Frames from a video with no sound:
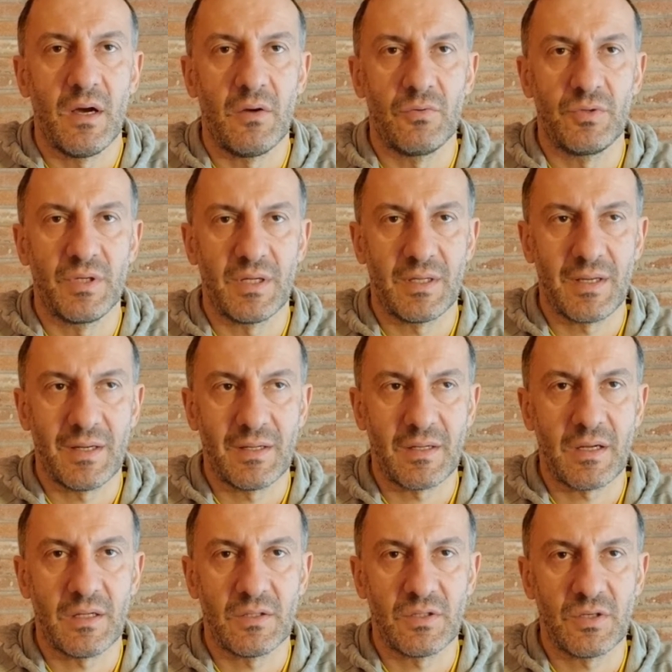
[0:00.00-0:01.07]
How they
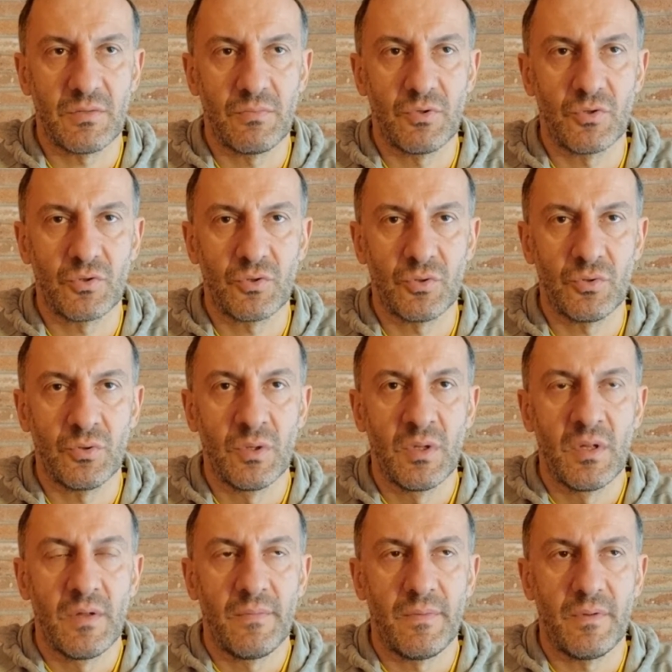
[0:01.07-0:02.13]
can contribute to
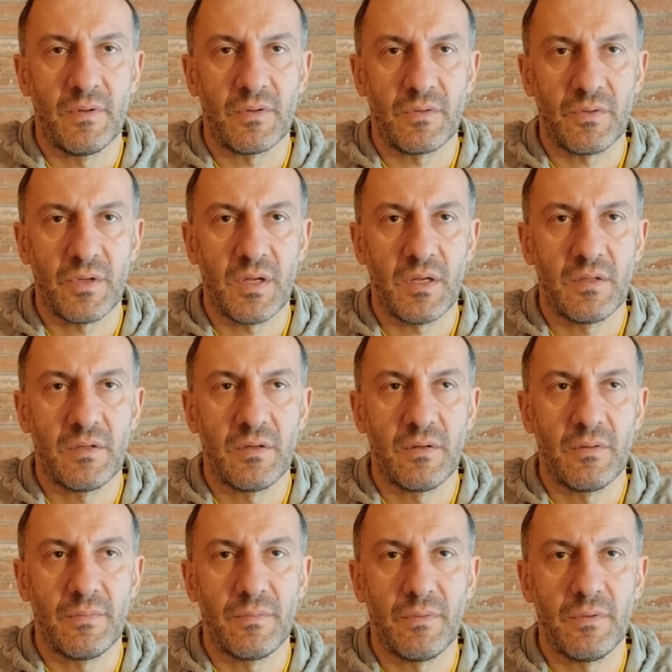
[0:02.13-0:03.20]
create
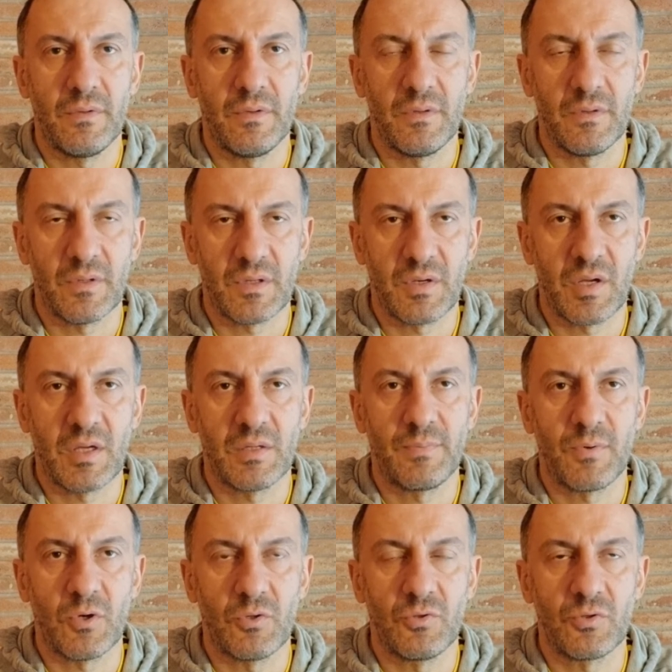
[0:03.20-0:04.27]

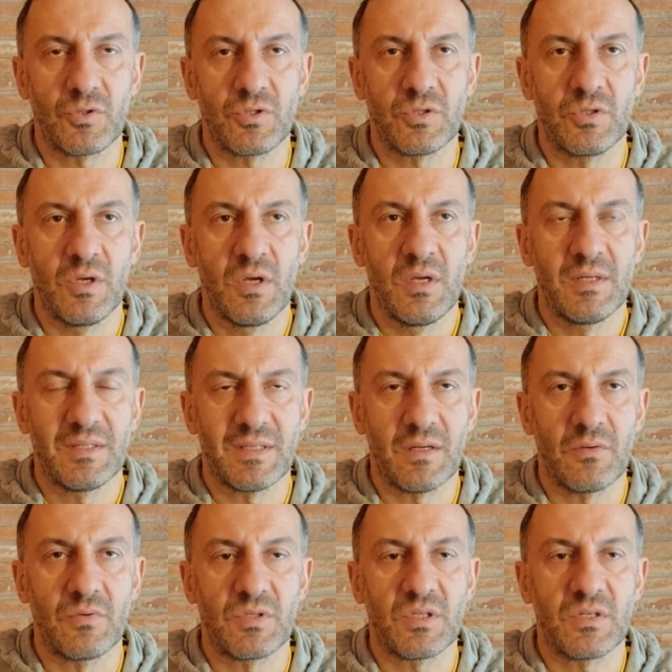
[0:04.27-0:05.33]
great products,
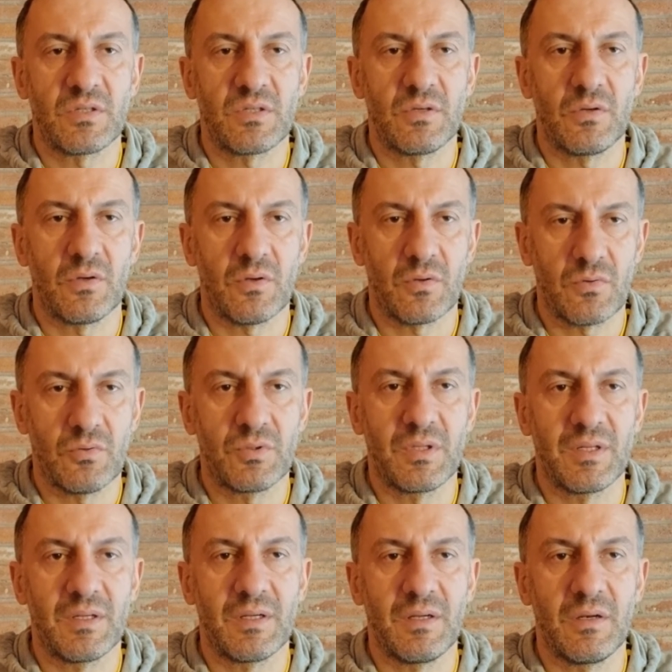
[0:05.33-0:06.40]
services, or
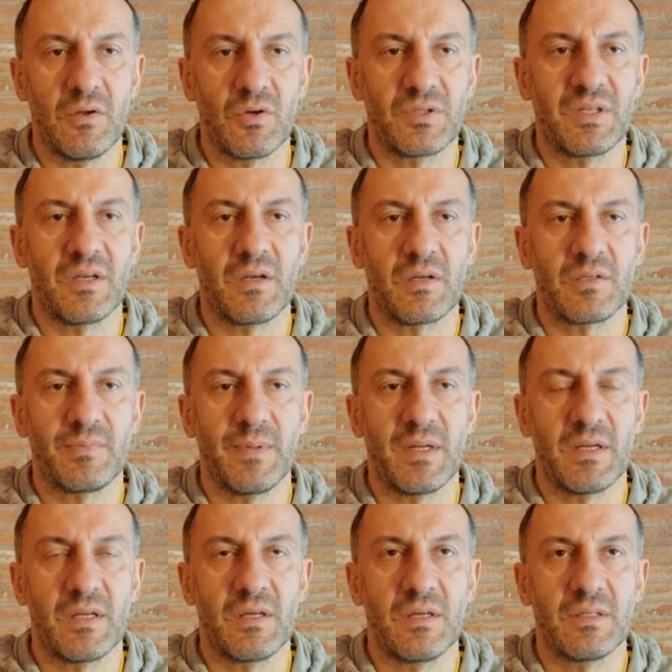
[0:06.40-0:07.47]
good long-term
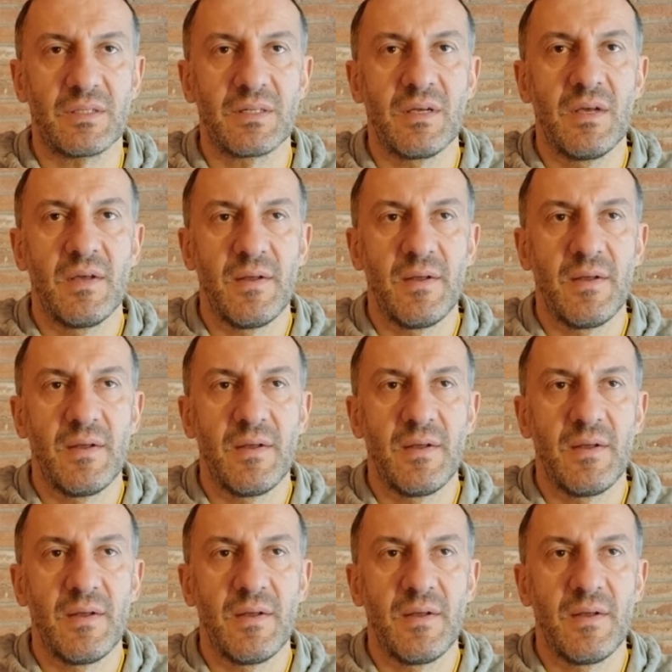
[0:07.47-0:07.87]
experience.